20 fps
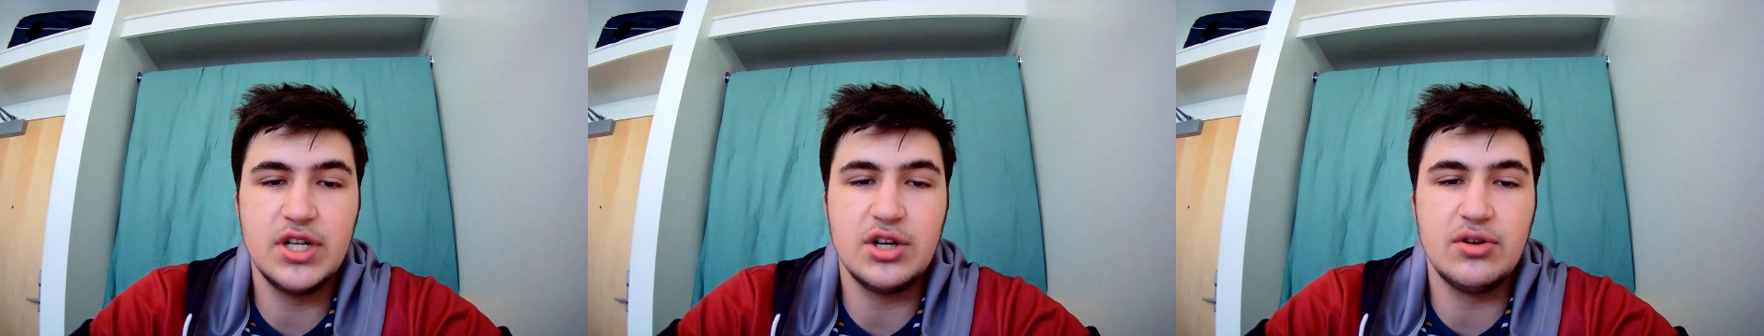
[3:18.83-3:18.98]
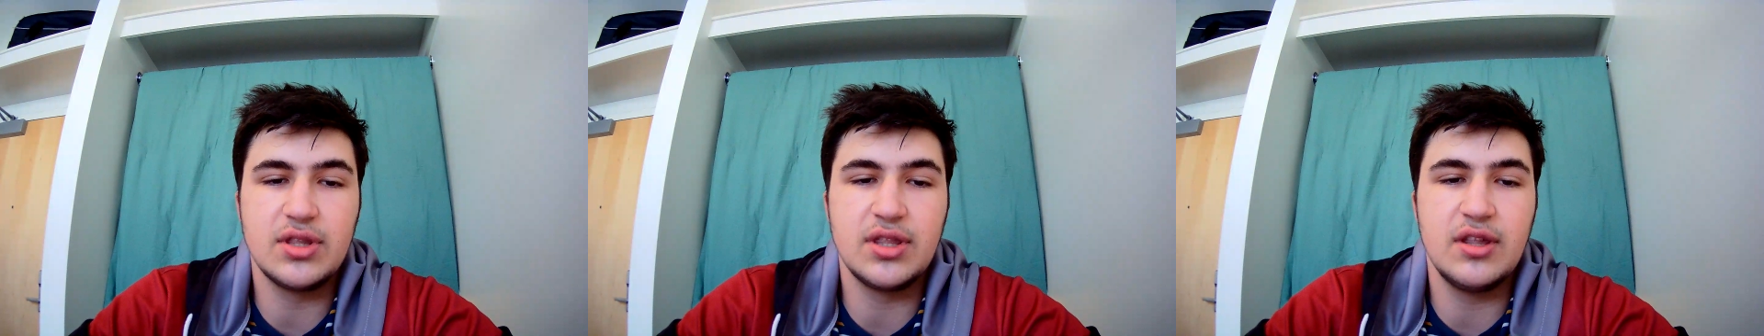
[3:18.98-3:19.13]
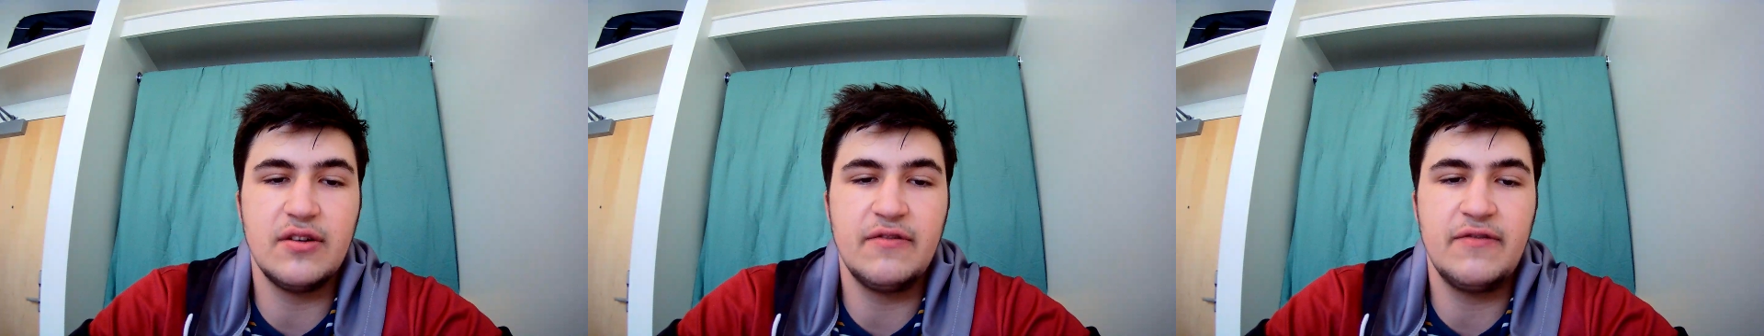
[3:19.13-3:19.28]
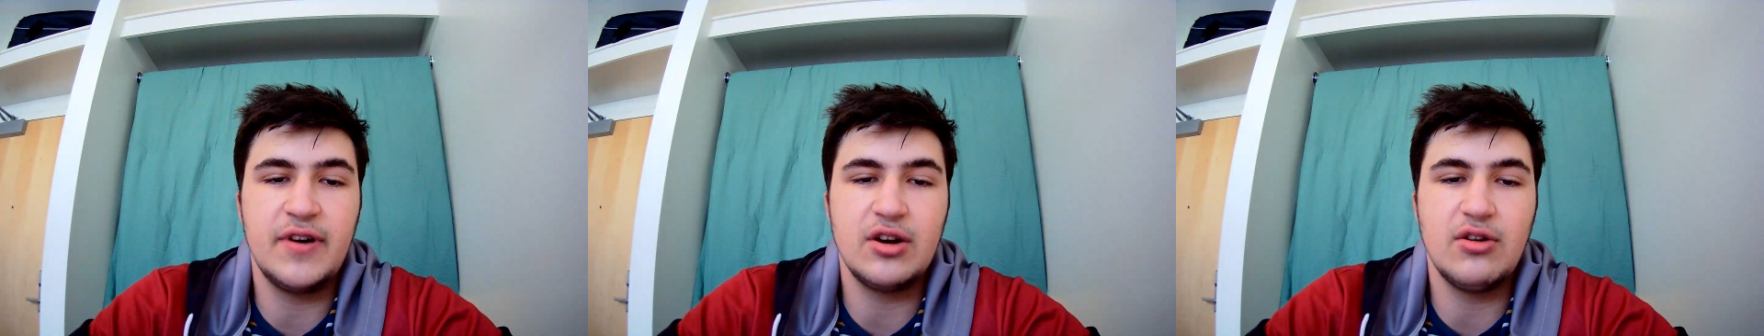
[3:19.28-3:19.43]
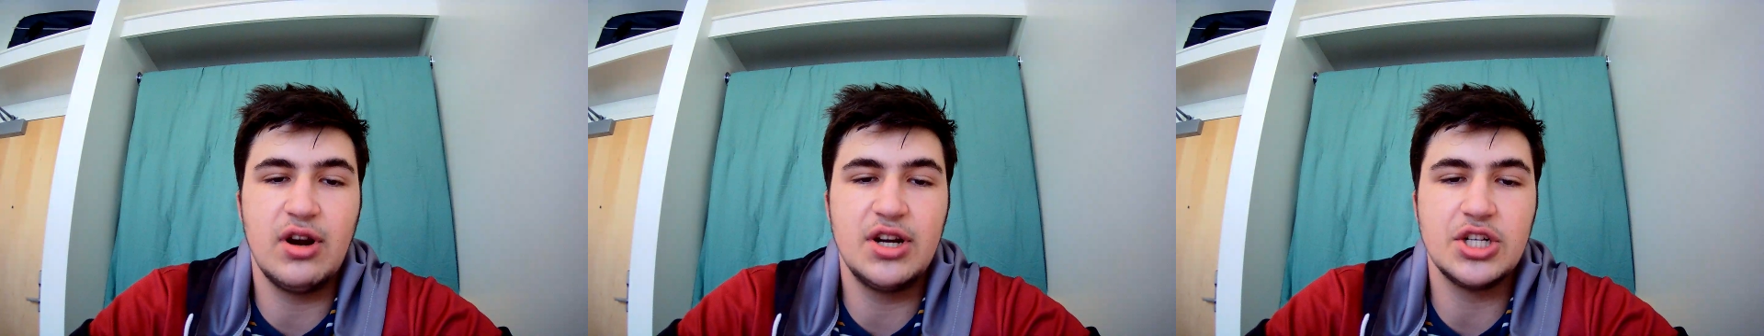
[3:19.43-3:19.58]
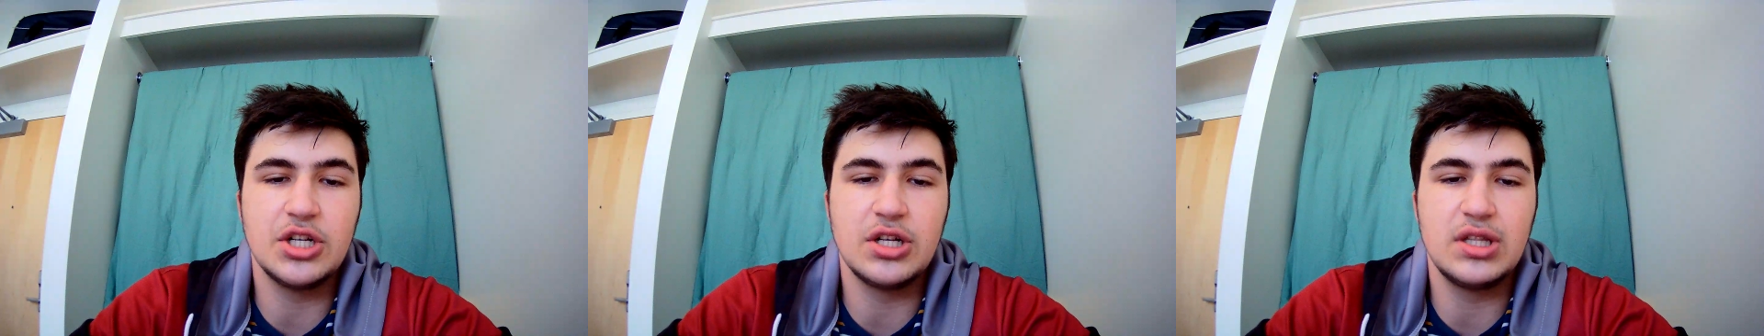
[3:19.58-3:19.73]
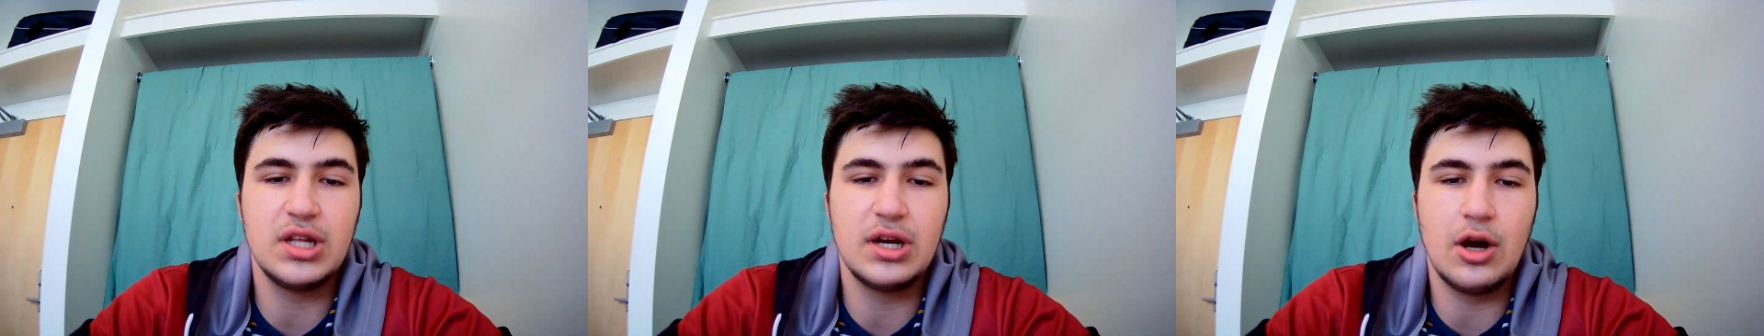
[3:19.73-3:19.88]
during the
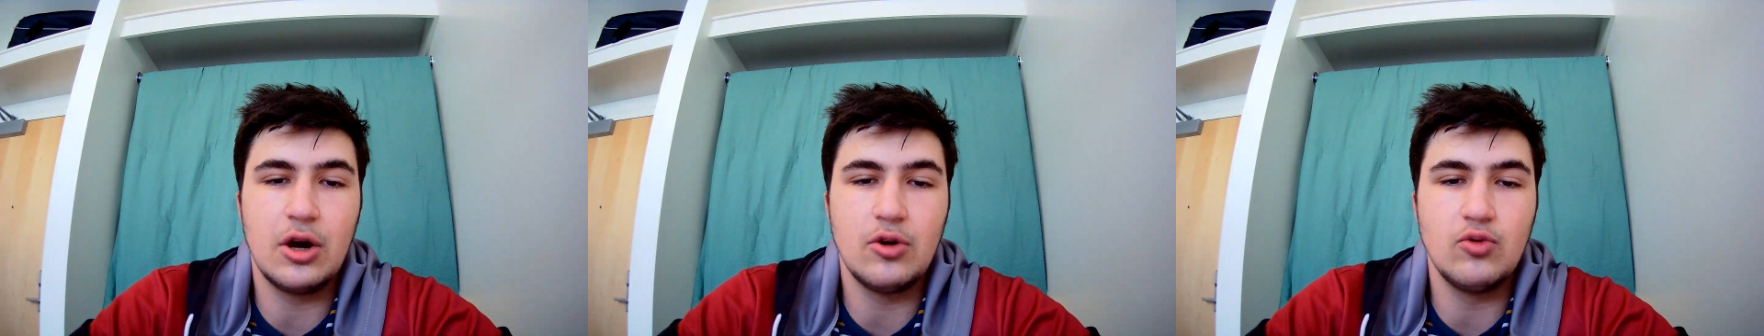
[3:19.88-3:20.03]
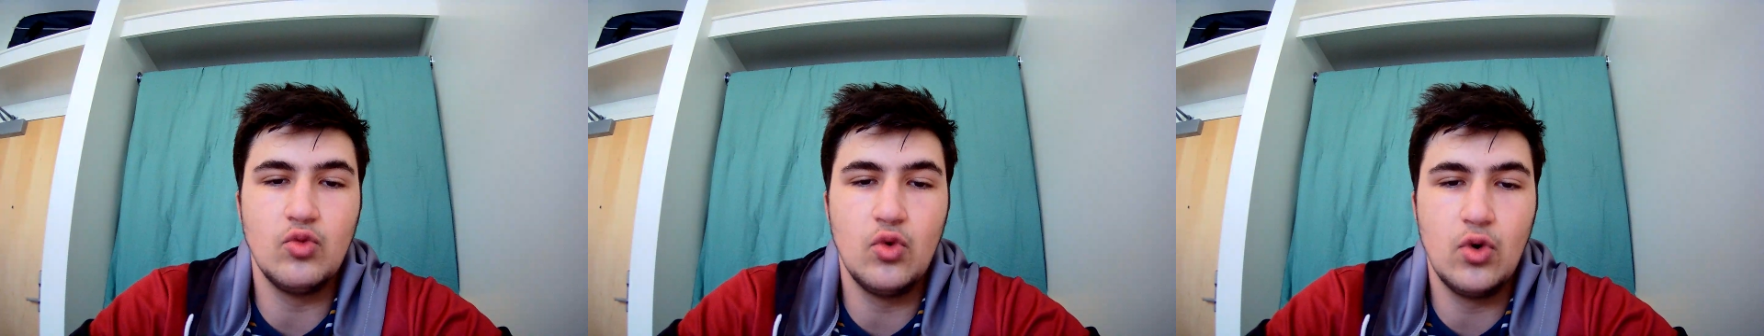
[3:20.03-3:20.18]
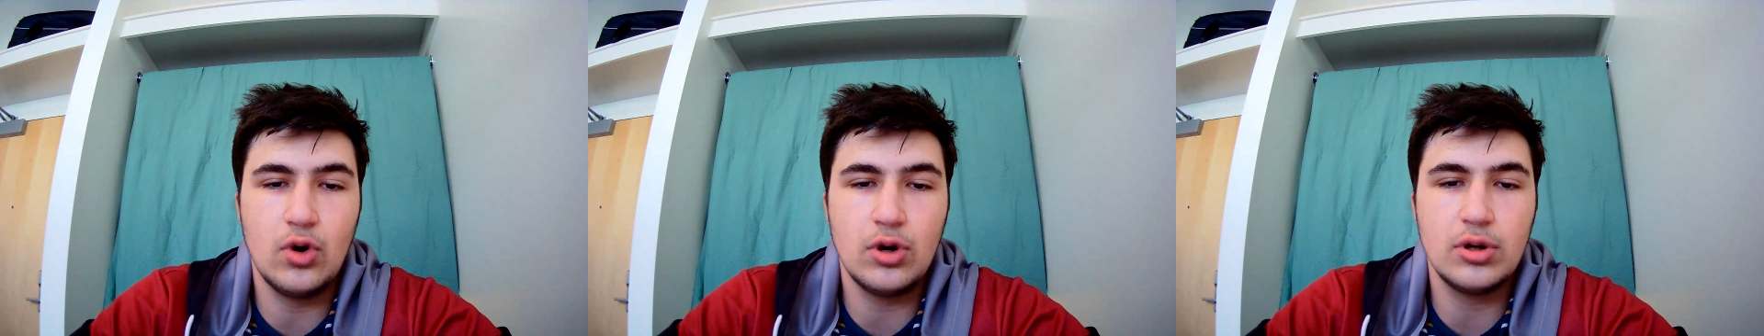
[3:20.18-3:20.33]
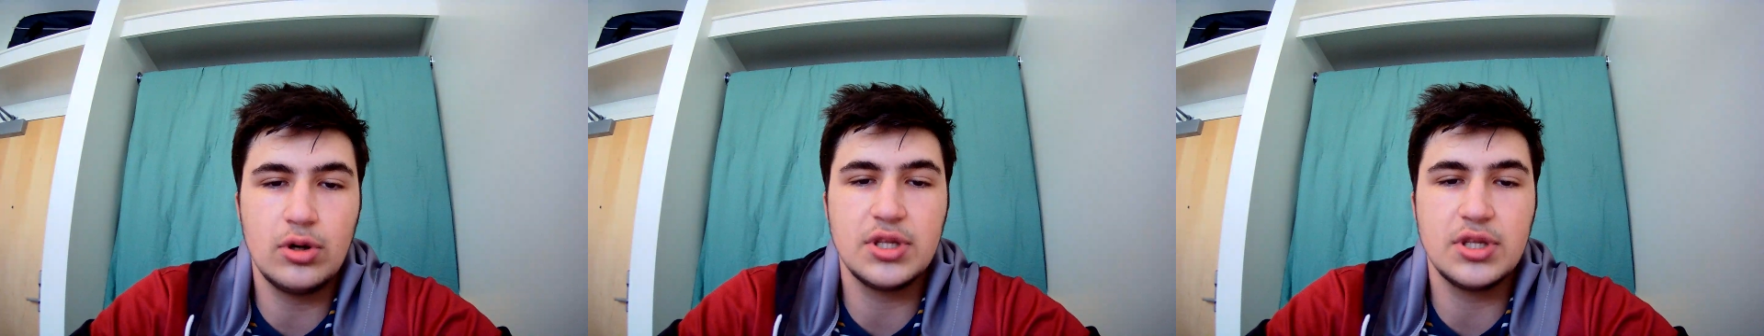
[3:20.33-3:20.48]
Federation Klingon War.